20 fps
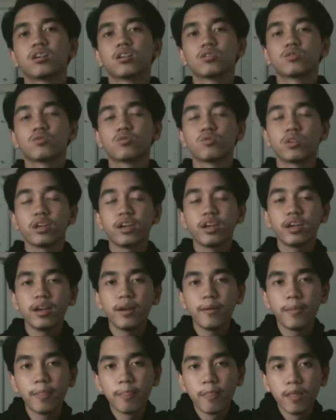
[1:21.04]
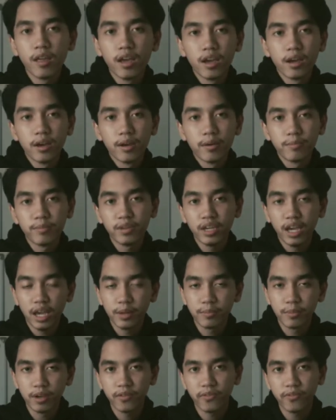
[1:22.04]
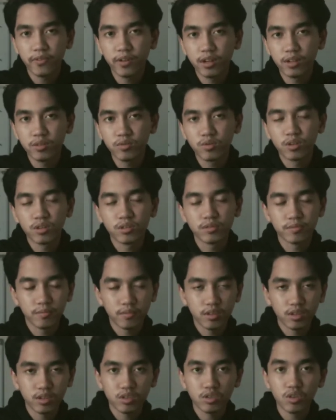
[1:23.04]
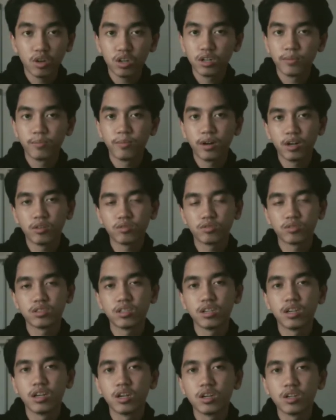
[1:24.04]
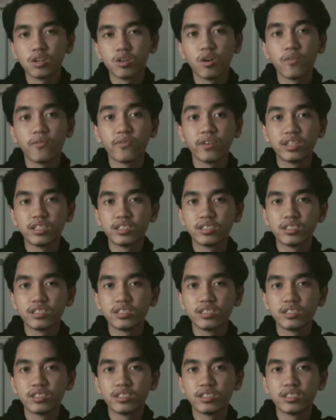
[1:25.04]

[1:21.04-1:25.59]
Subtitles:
Today, me and my friend want to talk about convenience